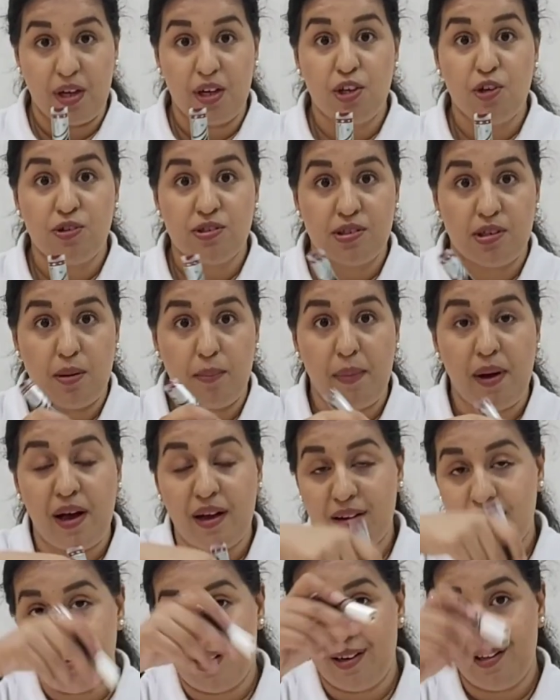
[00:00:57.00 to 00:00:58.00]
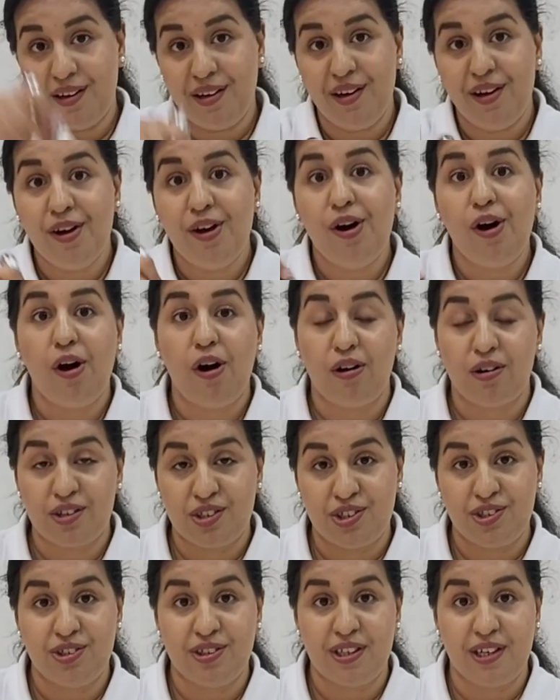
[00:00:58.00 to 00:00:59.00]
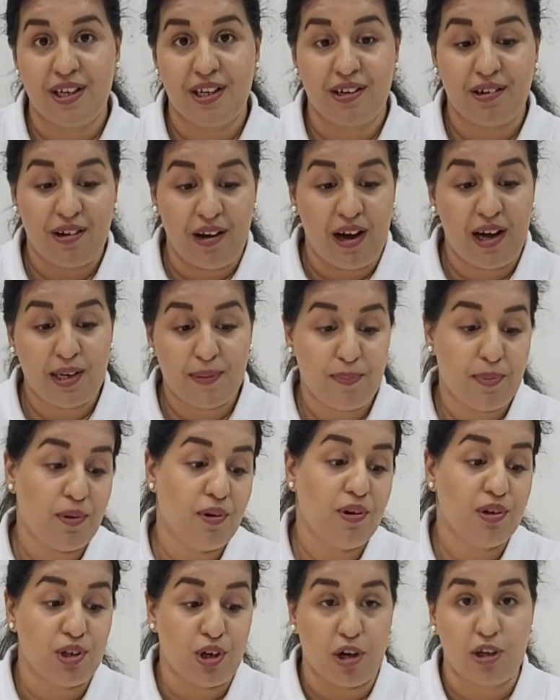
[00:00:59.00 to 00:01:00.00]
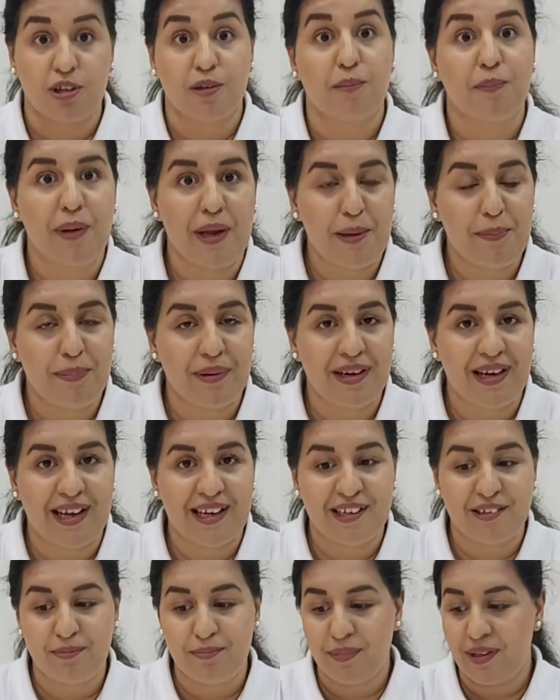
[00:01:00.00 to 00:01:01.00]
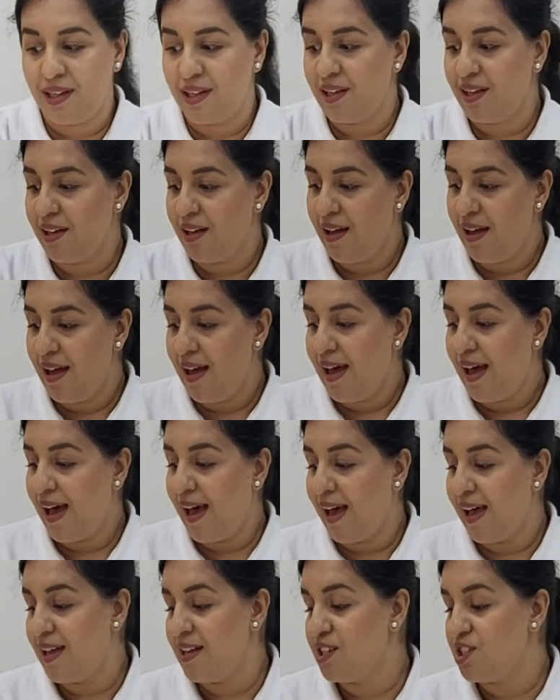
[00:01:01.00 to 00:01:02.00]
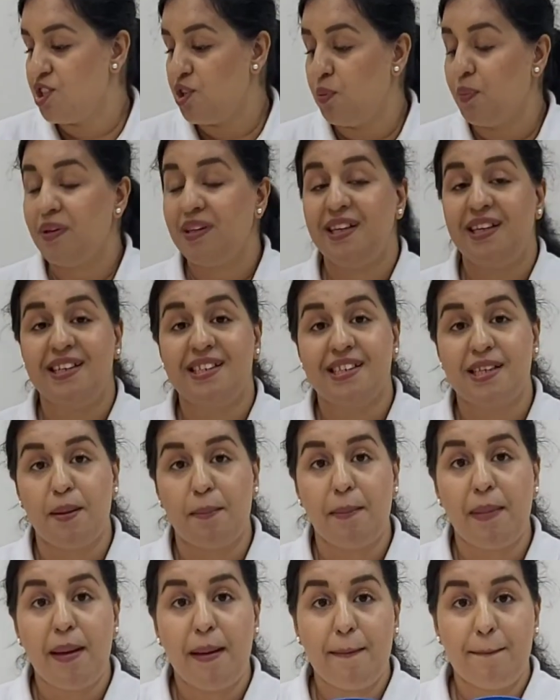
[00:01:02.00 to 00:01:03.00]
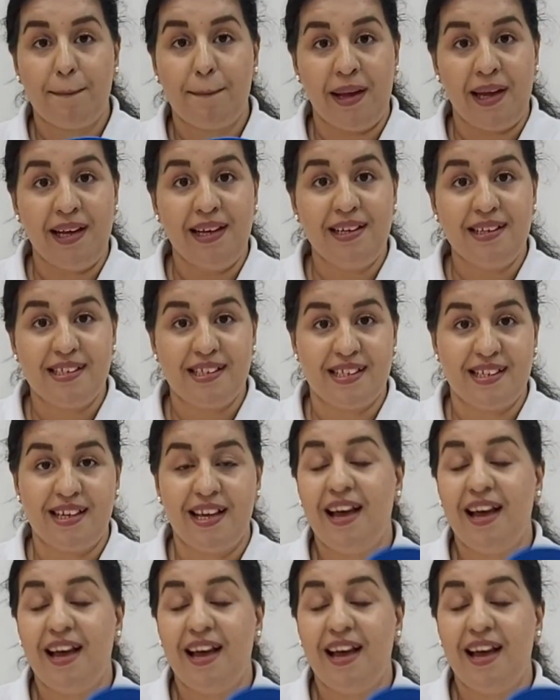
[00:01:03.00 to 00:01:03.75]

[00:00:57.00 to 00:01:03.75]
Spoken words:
using a marker onto the cardboard or the paper like me. And you will need some paint.